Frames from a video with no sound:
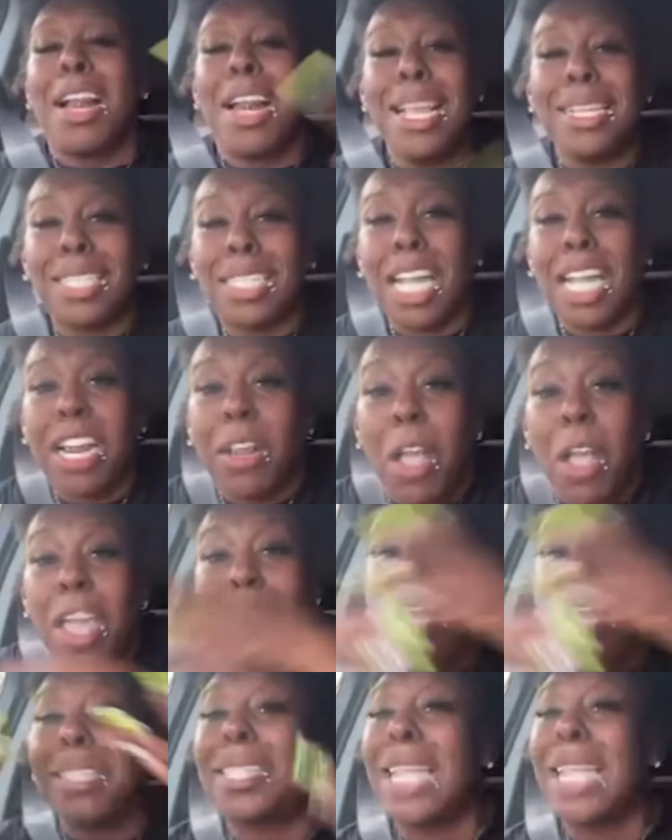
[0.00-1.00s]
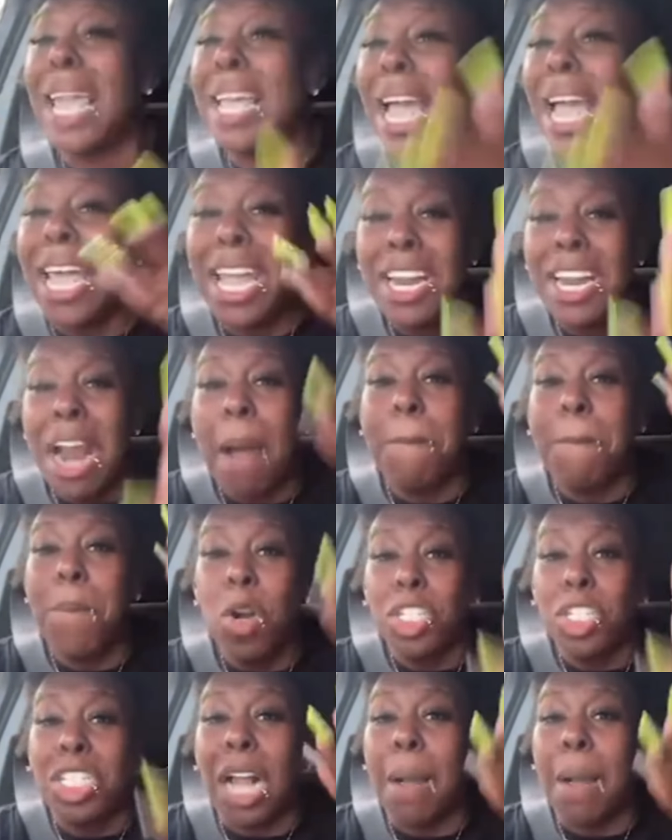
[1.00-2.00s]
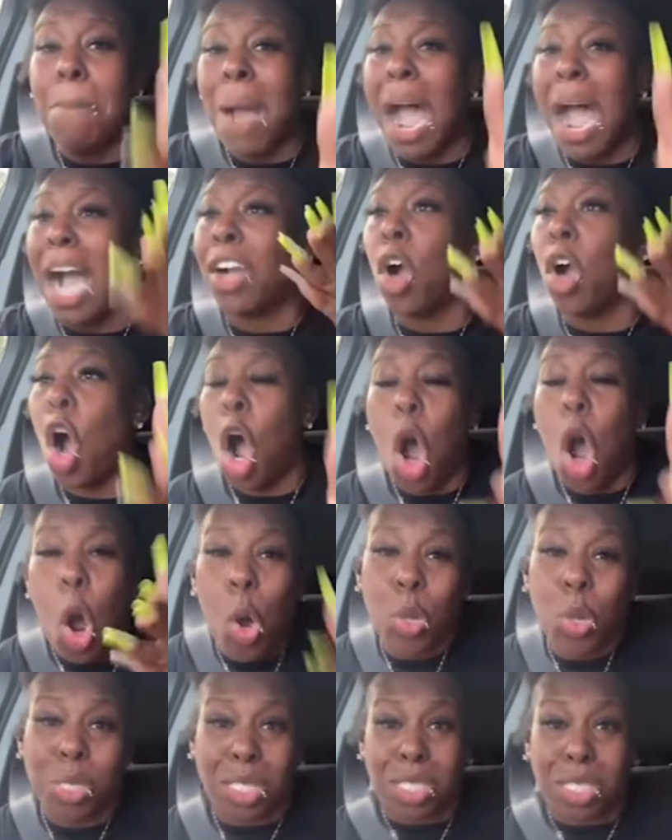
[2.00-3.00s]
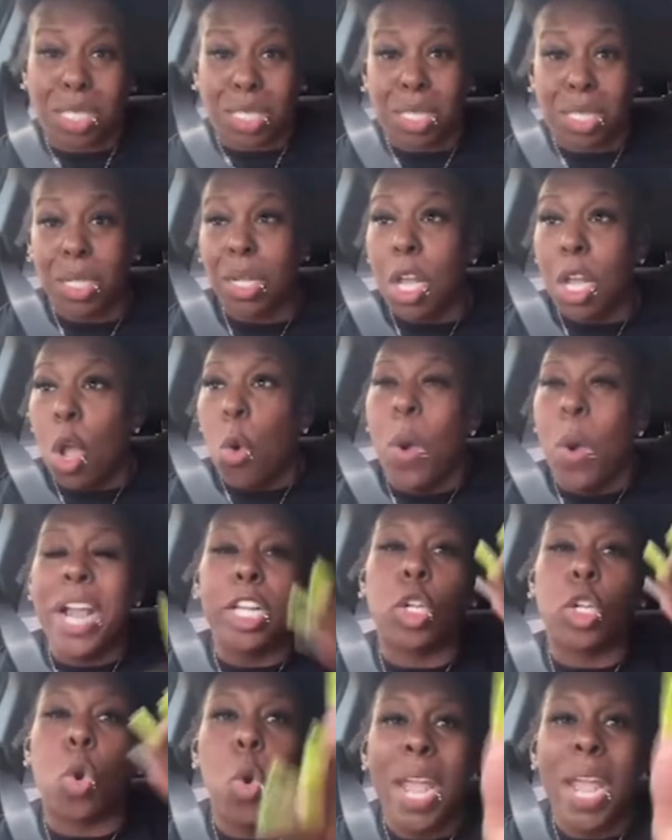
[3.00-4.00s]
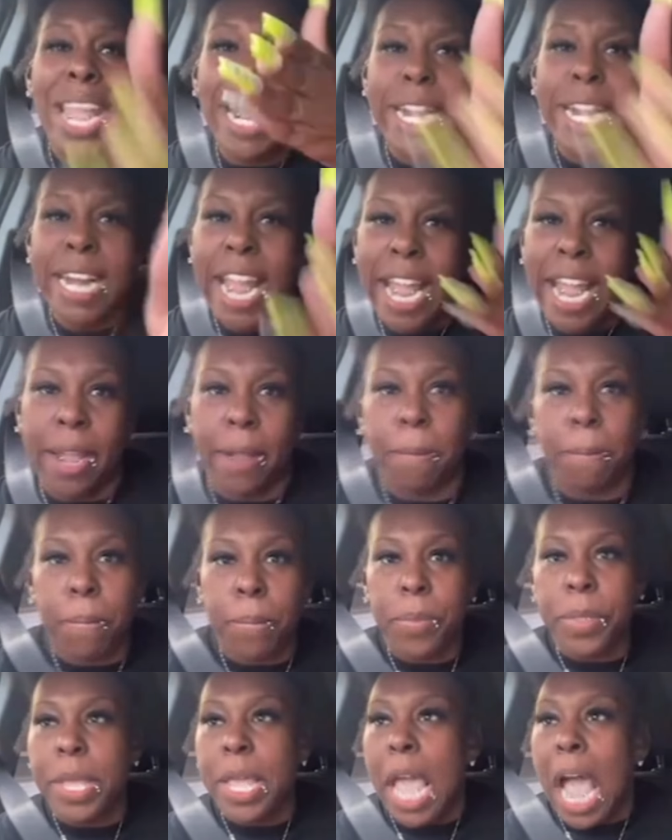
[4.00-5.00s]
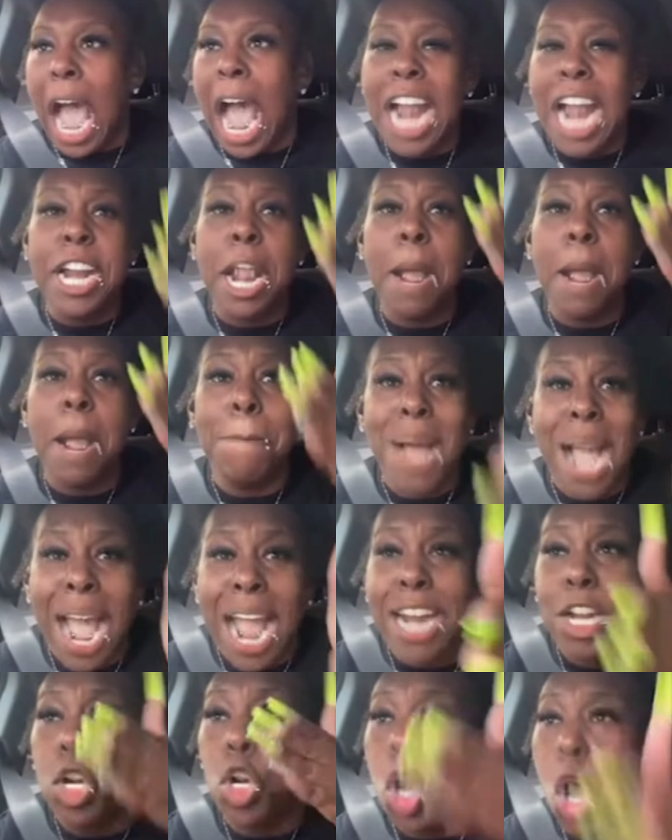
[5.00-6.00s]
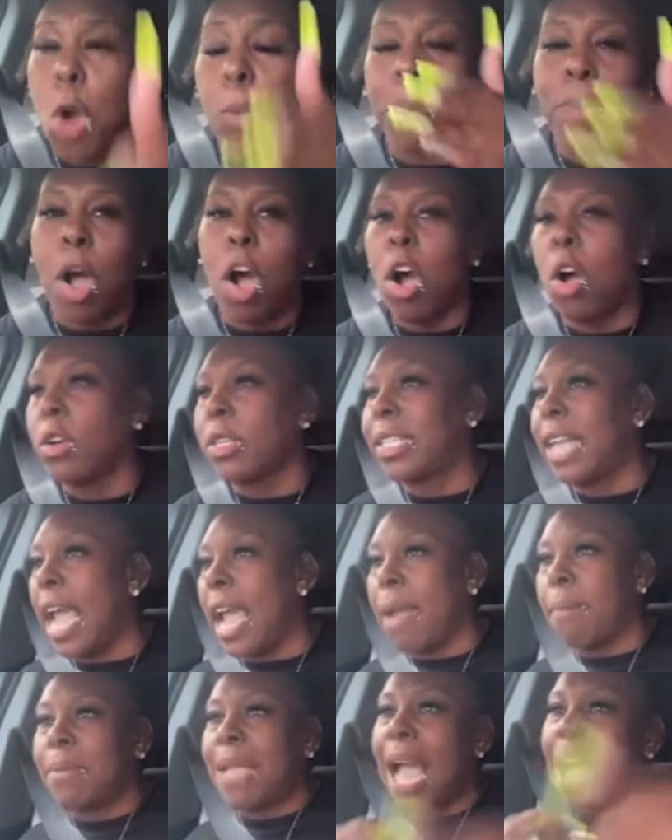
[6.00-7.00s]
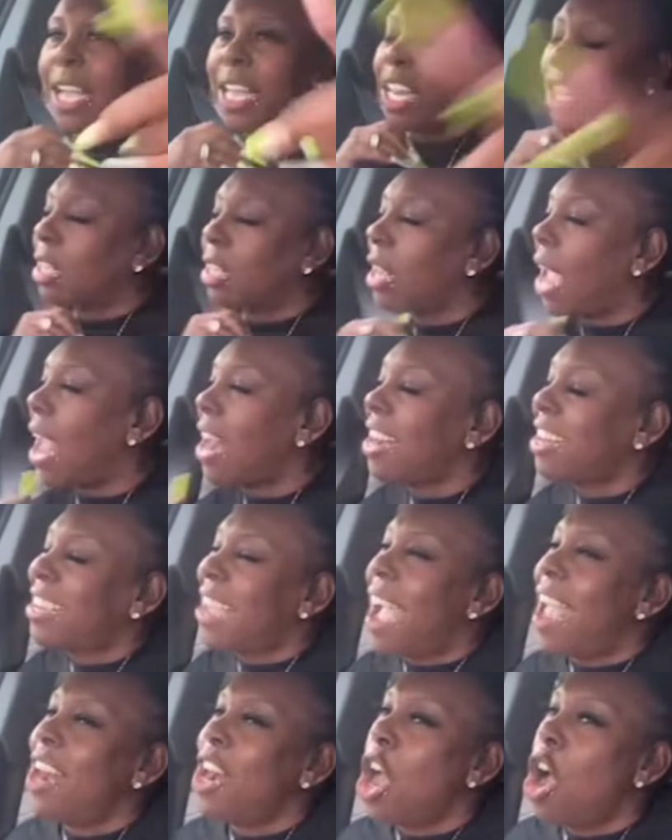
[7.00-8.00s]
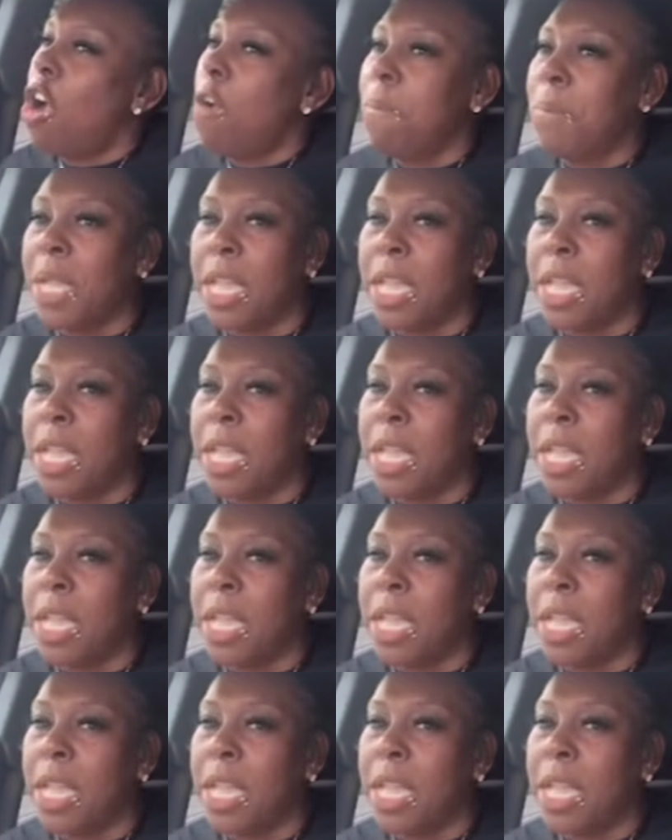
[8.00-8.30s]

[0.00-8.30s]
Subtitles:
Listen, you say you're in a busha mark house with Queenie. And the man look, oh damn, y'all know